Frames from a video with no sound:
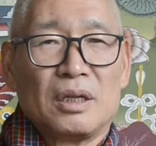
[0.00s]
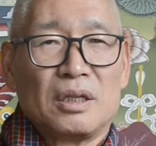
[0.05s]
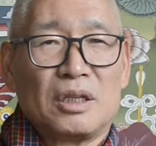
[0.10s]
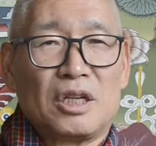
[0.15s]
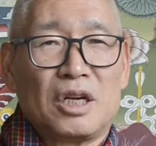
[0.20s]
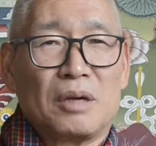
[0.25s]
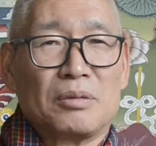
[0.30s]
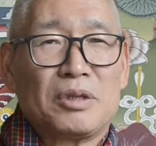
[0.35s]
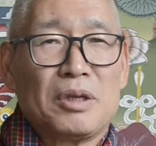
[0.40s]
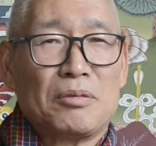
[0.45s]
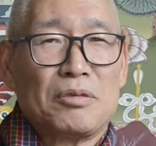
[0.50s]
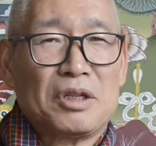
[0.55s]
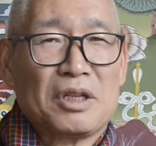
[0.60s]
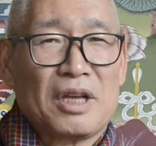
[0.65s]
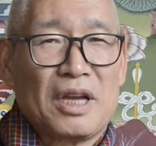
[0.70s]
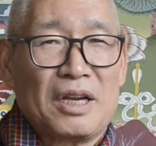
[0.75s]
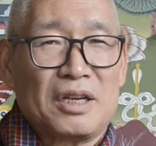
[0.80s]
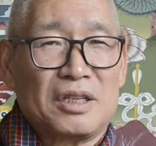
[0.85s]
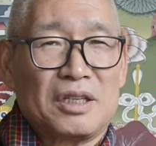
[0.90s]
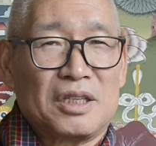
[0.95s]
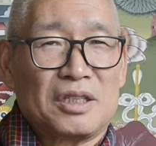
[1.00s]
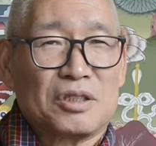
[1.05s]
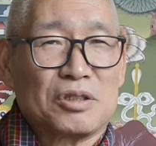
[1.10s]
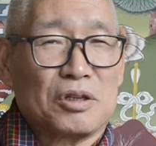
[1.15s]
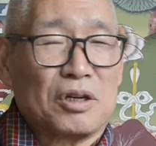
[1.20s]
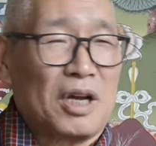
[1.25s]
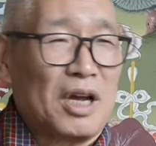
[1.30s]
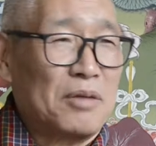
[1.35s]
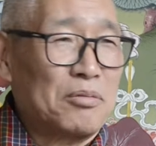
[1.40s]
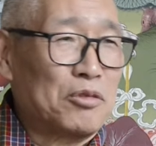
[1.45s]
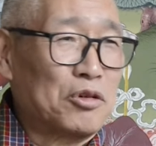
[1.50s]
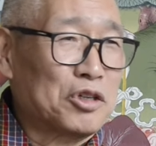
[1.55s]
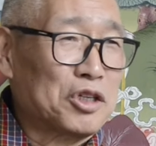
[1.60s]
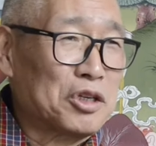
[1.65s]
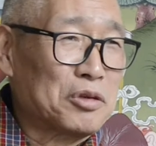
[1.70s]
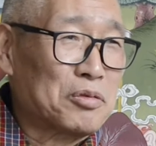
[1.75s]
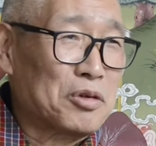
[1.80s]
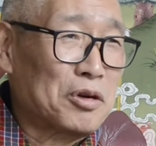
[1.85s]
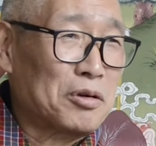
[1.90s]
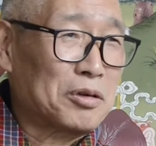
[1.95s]
Three of them were the candidates, so I
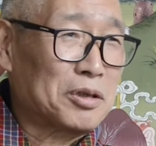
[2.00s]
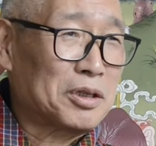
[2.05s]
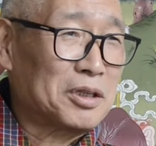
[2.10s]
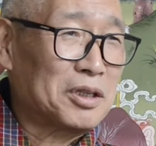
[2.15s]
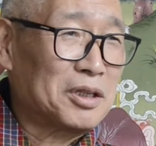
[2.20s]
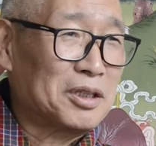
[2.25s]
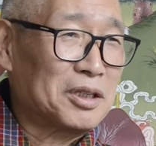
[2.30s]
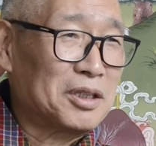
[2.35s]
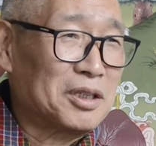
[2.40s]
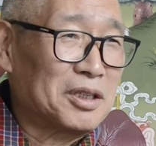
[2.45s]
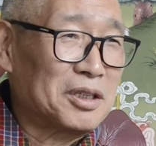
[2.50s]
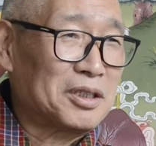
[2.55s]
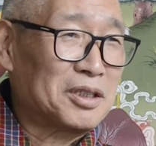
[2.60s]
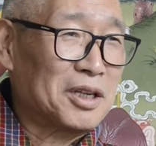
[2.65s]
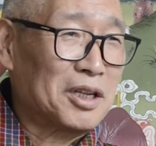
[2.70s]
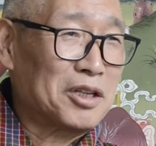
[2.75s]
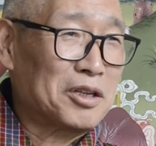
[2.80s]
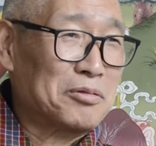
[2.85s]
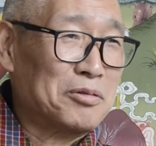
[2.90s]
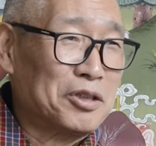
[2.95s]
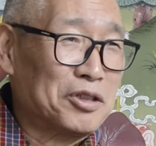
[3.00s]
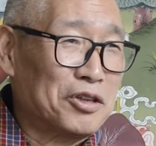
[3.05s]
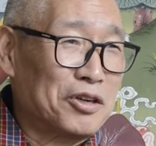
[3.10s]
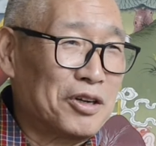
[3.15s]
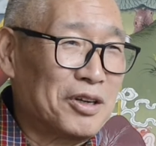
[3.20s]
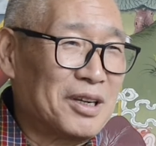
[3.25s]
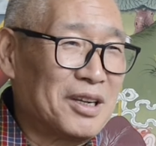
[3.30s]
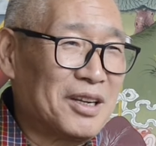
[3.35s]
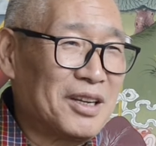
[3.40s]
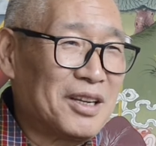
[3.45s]
voted for Chandan Mitra.